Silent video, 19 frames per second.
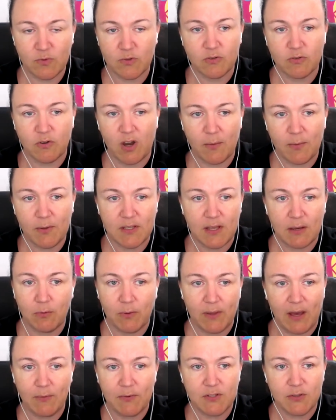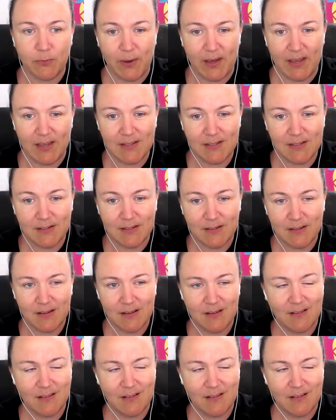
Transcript: subscribers. Like, well, that was a waste.